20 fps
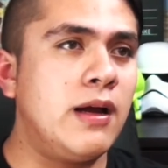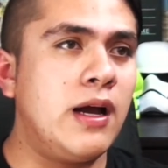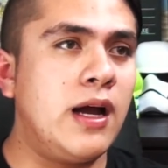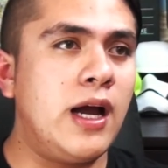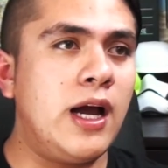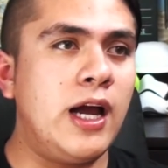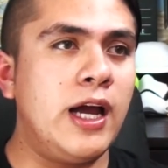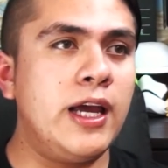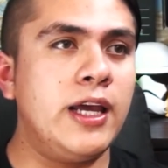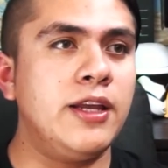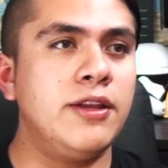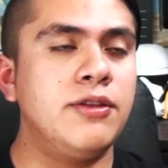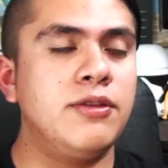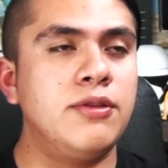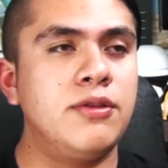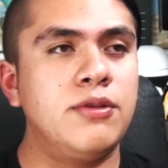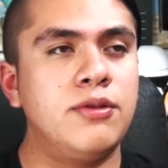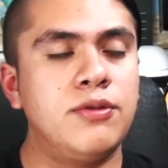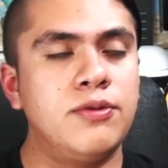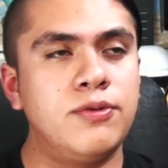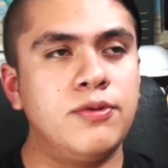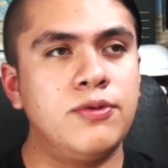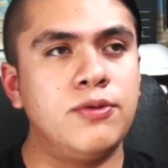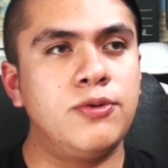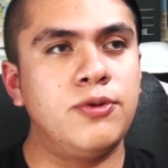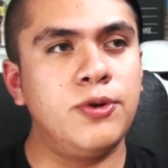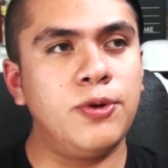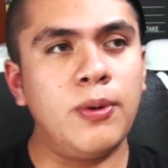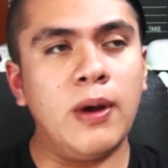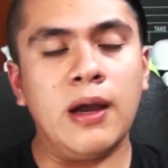I
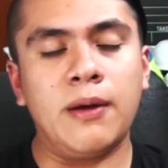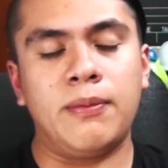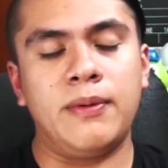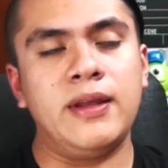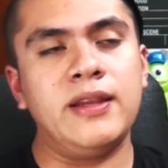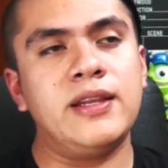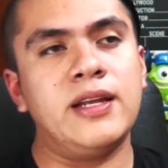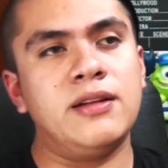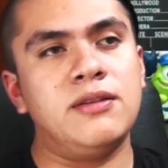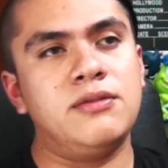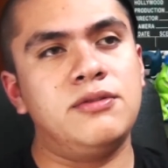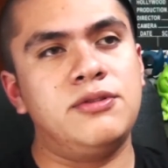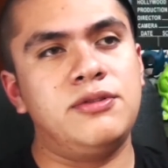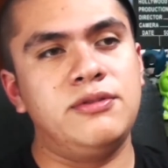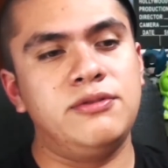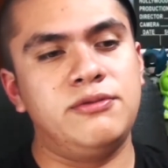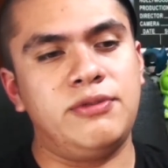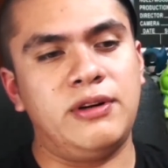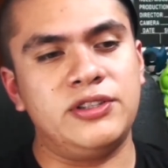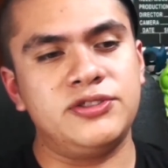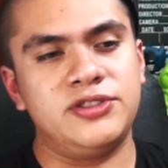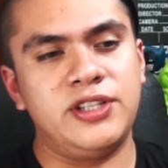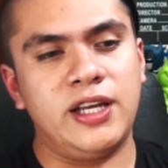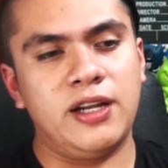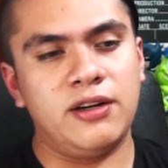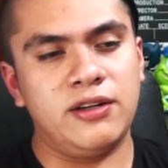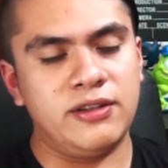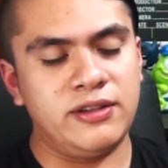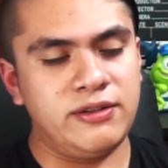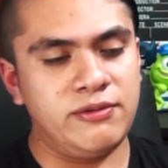do agree that
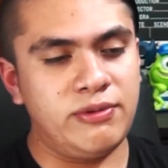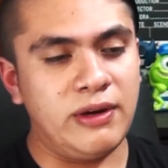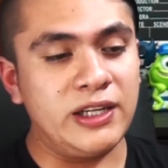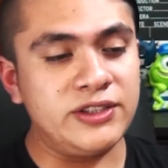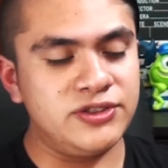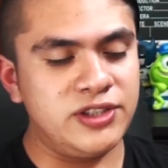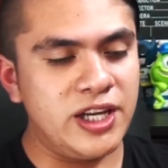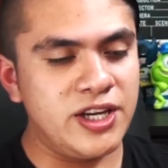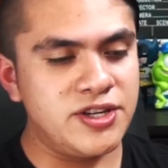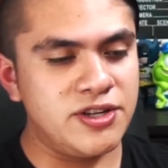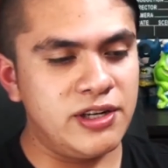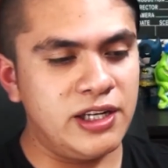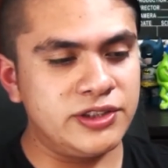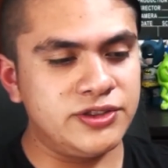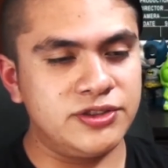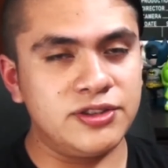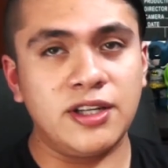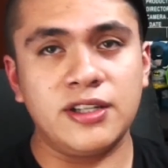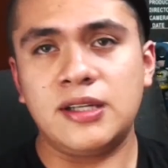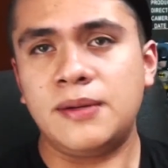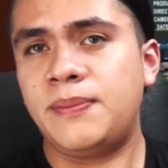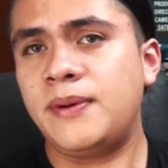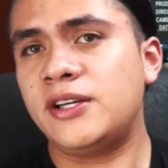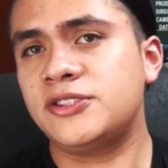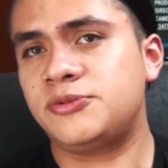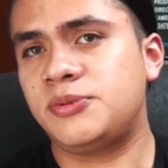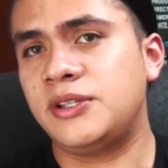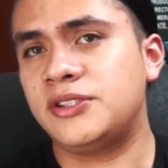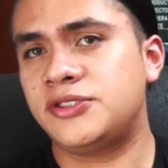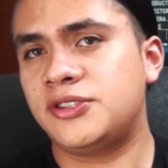translation is not the
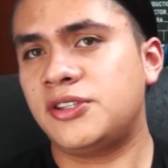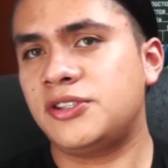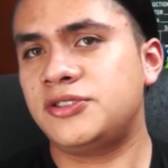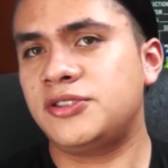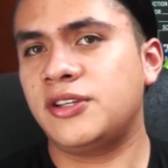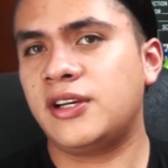best resource.